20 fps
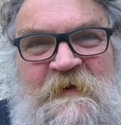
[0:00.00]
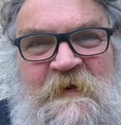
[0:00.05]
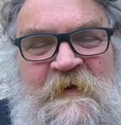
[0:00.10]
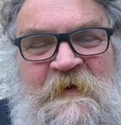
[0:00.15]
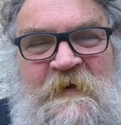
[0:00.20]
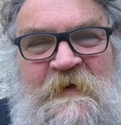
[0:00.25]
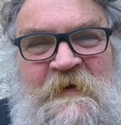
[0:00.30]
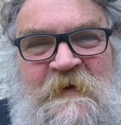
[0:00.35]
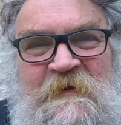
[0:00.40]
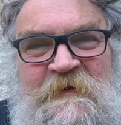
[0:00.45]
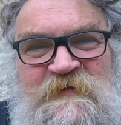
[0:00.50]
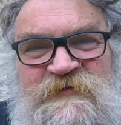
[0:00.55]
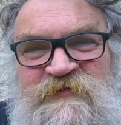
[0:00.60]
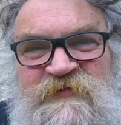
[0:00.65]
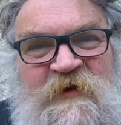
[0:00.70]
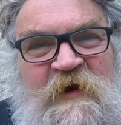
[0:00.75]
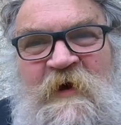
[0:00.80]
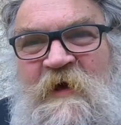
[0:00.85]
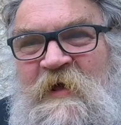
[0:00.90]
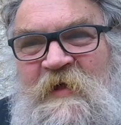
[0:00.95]

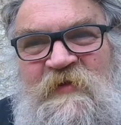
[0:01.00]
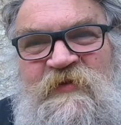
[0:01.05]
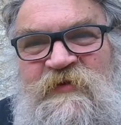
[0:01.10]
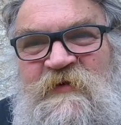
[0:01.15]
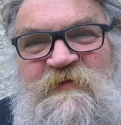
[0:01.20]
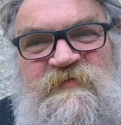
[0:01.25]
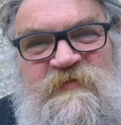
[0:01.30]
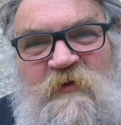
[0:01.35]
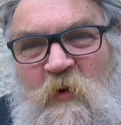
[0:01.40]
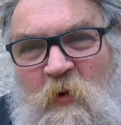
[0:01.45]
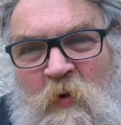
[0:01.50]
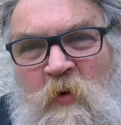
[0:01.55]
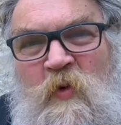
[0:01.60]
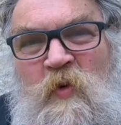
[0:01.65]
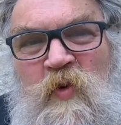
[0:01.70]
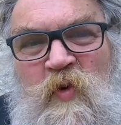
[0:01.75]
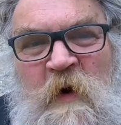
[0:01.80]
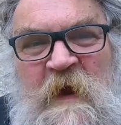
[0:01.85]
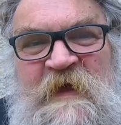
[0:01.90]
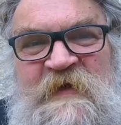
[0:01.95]
child that's
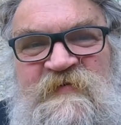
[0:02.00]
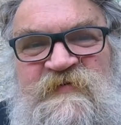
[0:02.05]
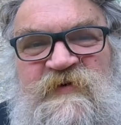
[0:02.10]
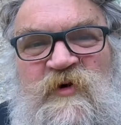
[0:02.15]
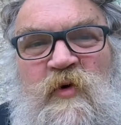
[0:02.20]
always